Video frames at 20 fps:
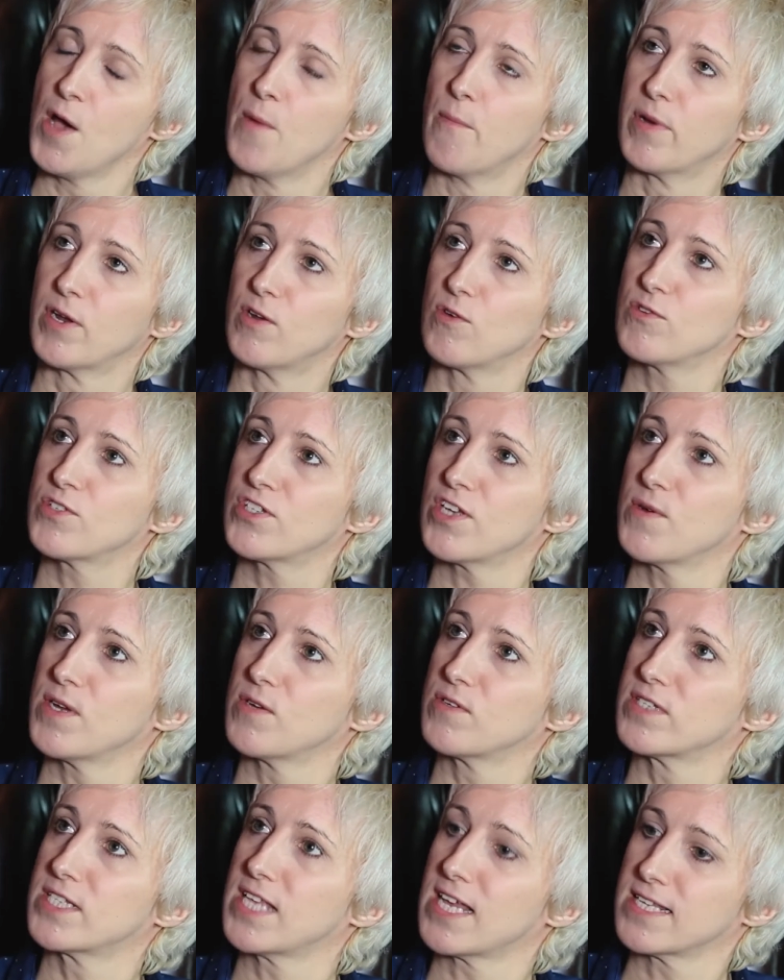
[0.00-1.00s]
But also
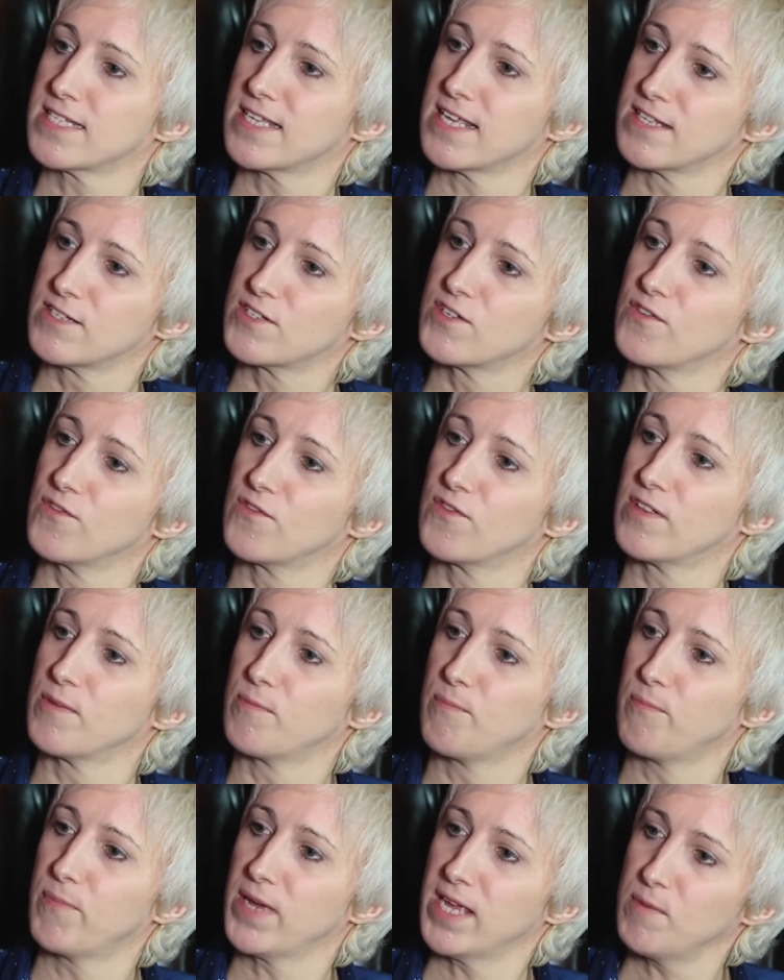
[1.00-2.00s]
it was that sense of
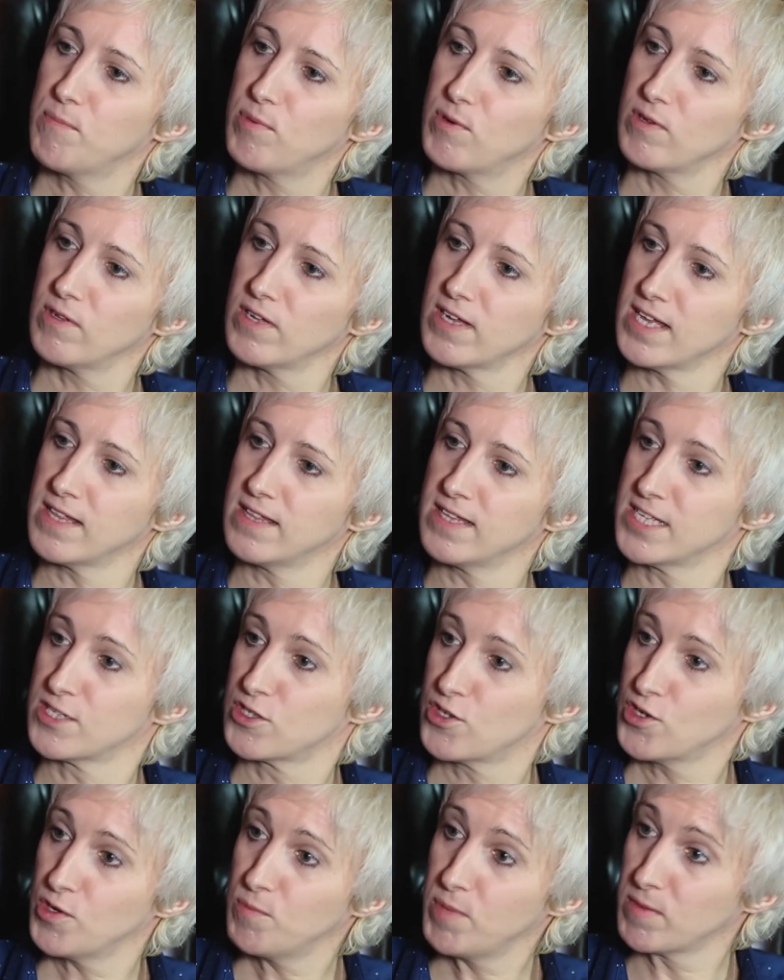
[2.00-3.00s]
these
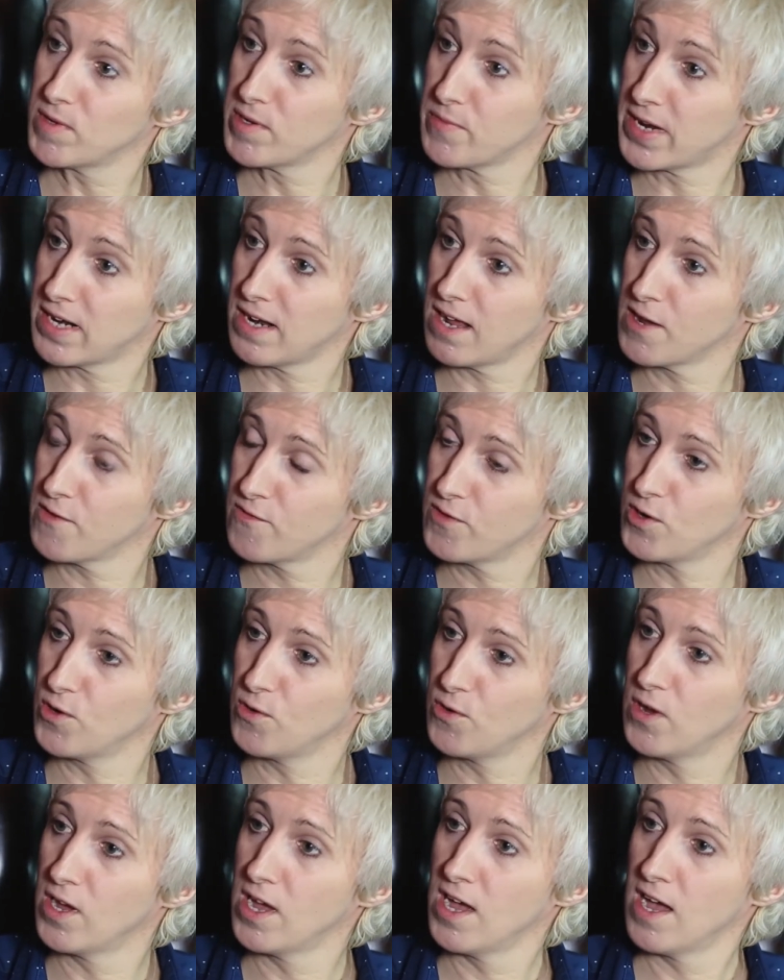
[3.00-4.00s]
two people in my life who